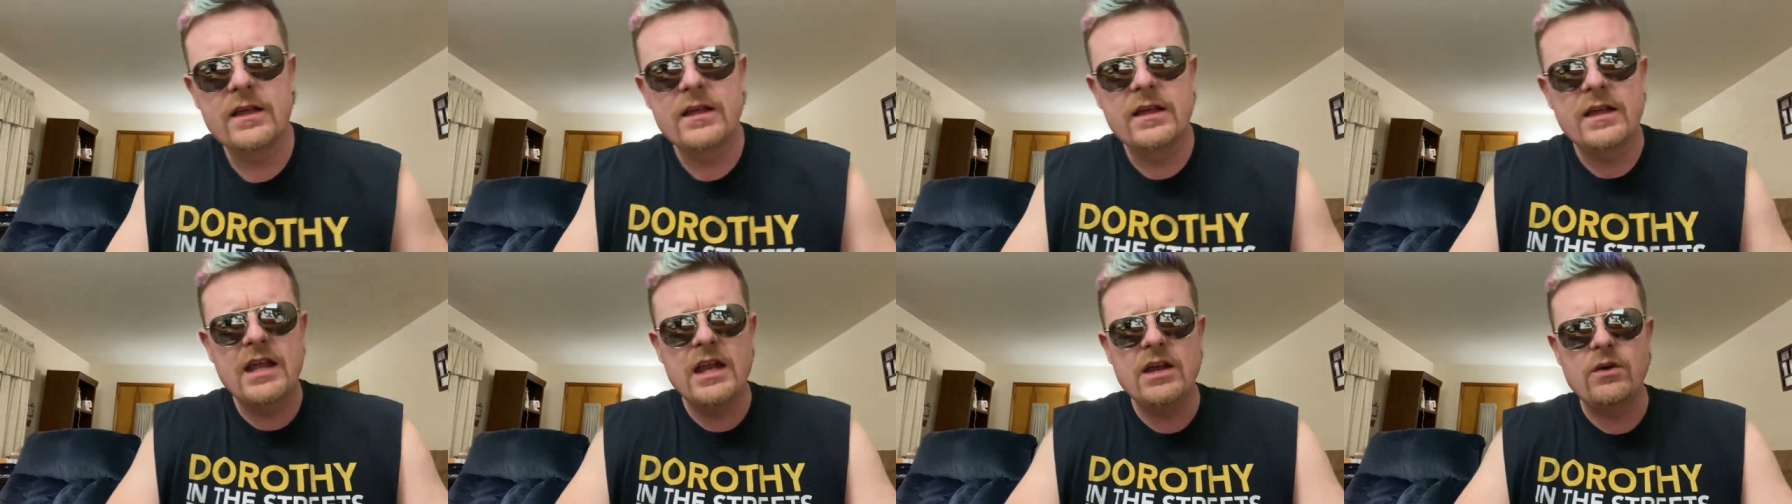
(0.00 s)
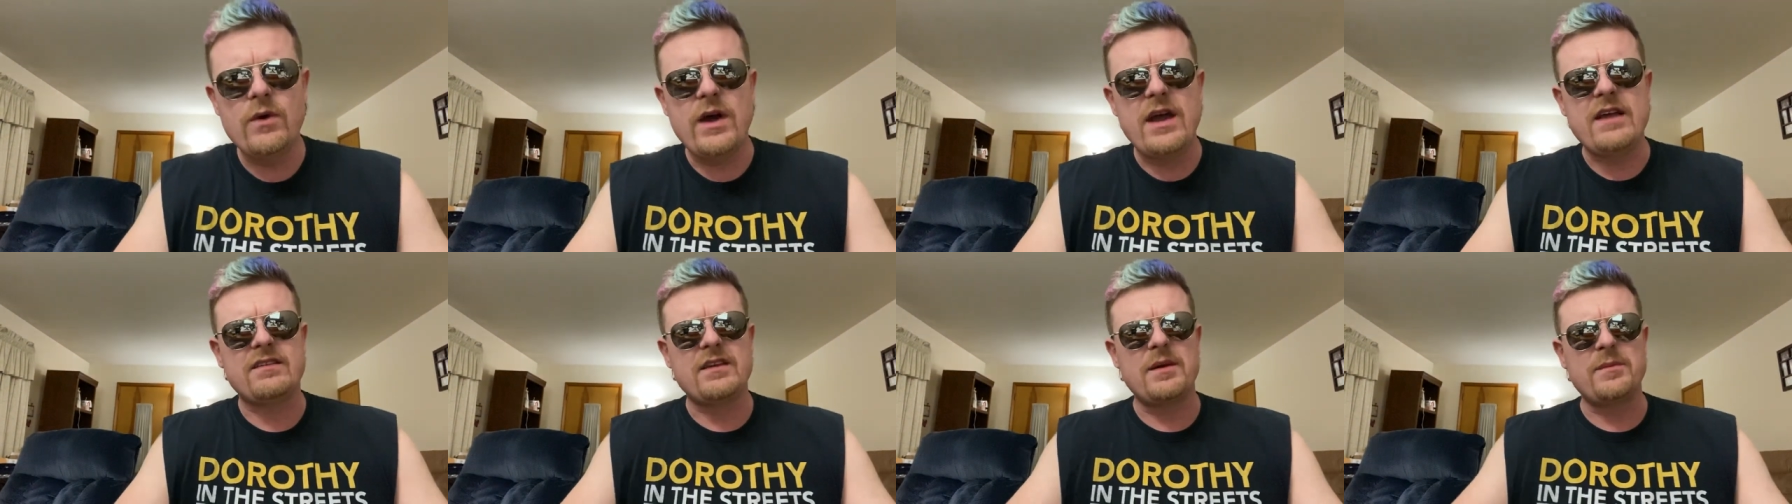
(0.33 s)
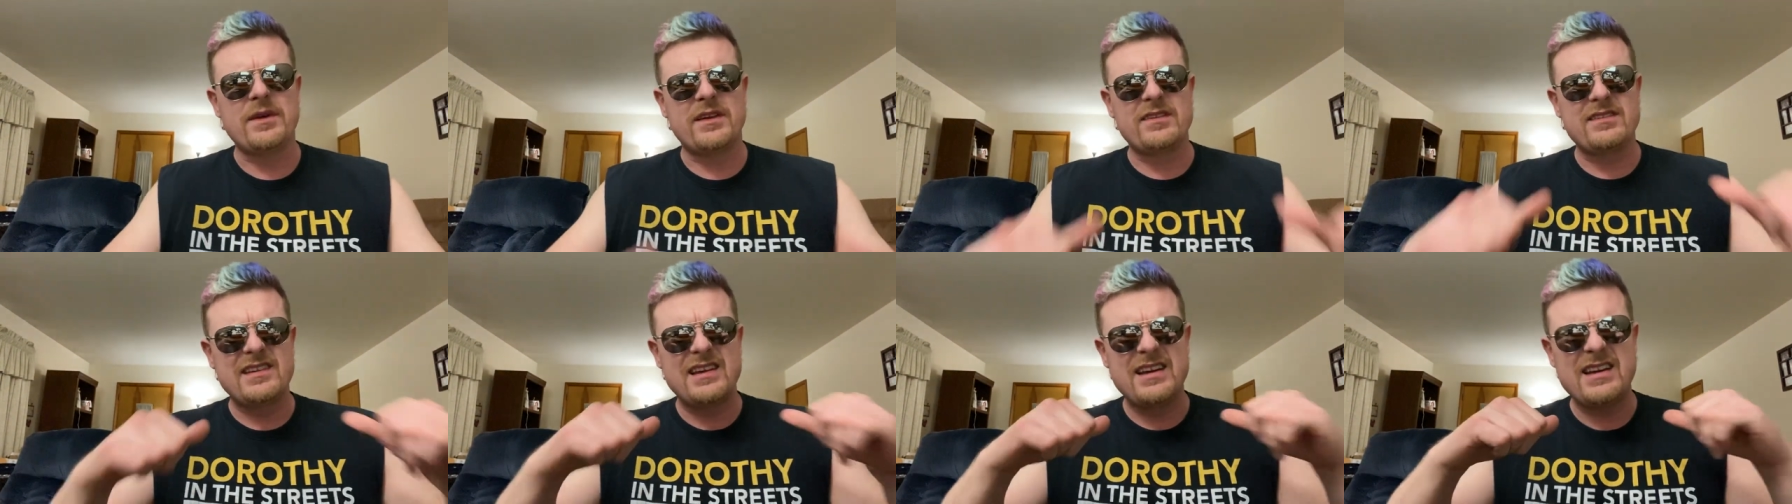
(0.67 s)
Anyways, I'm
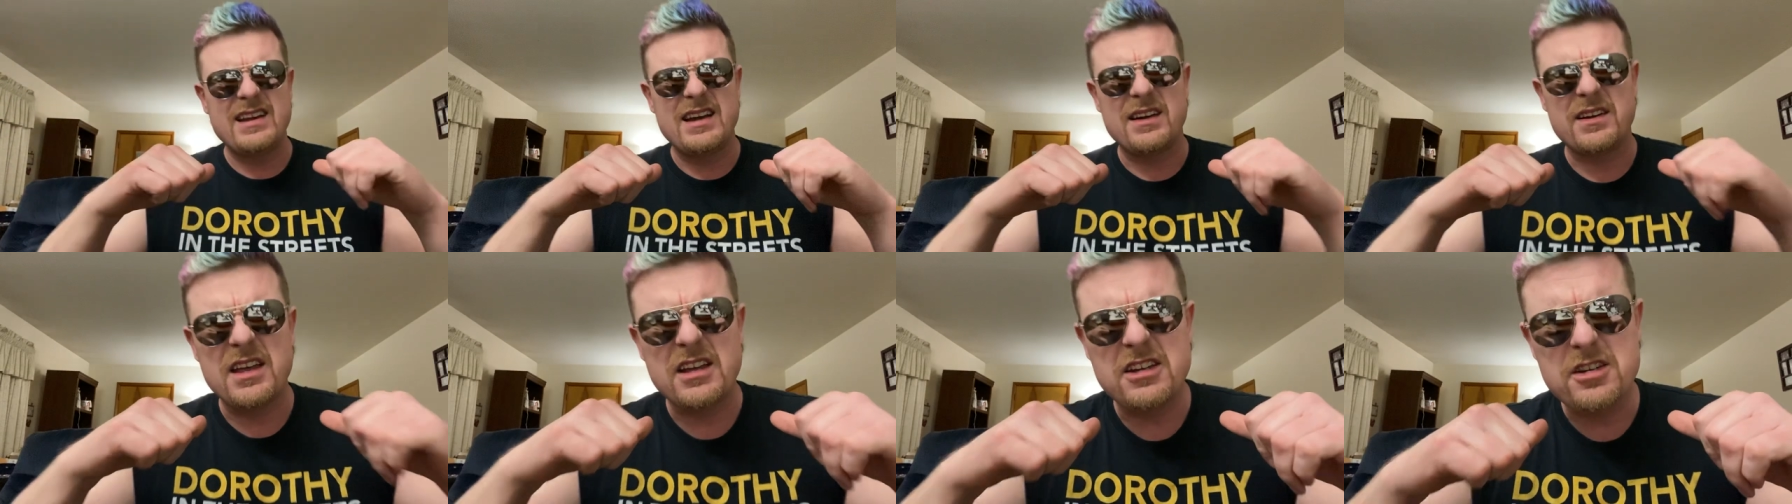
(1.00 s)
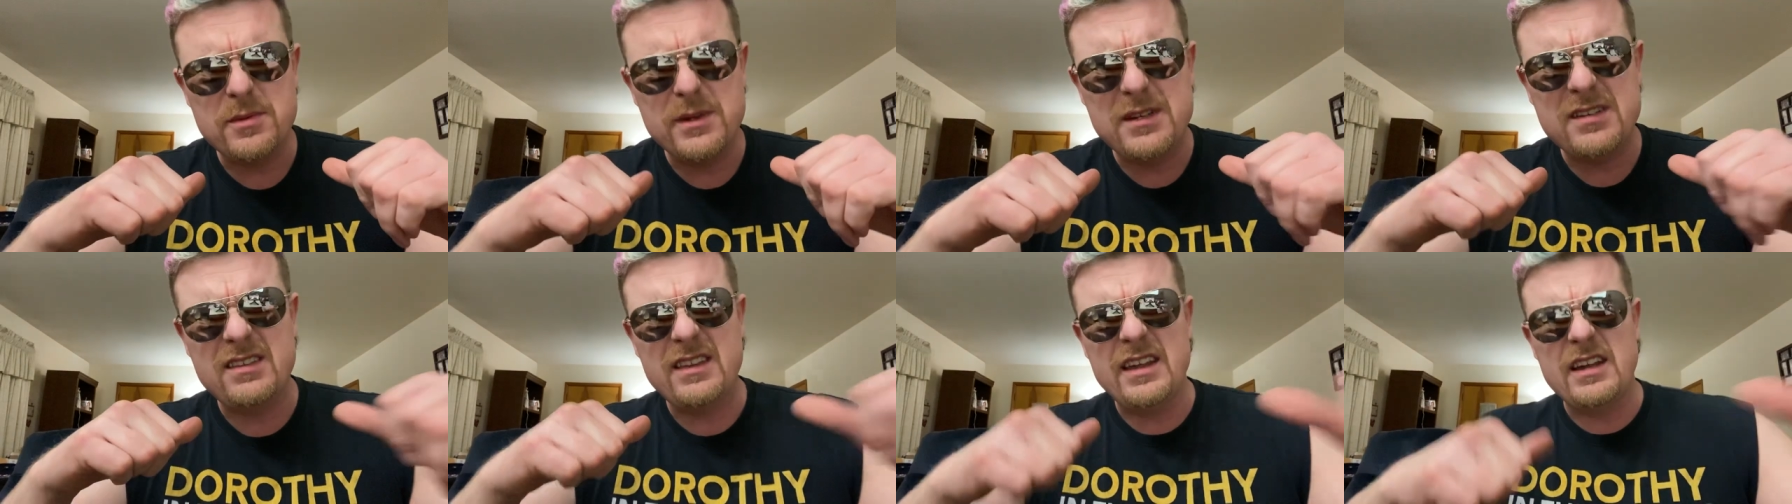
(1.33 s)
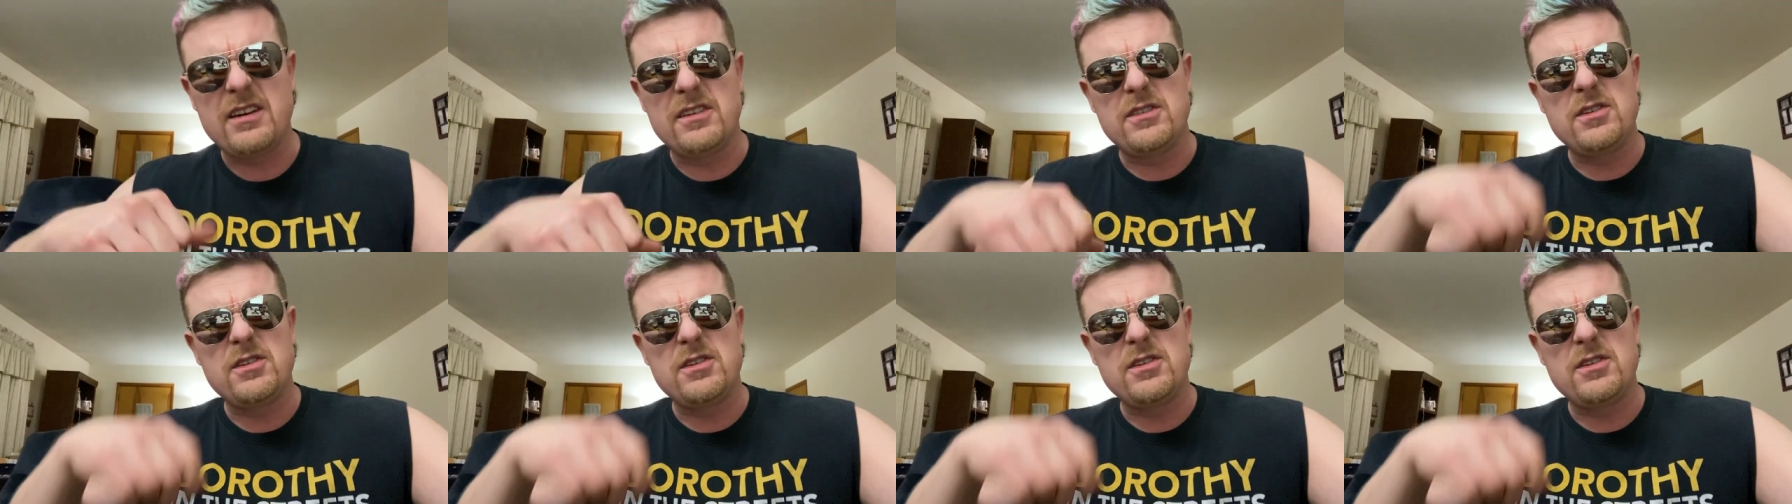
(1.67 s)
McStud, and I'll catch you bitches later.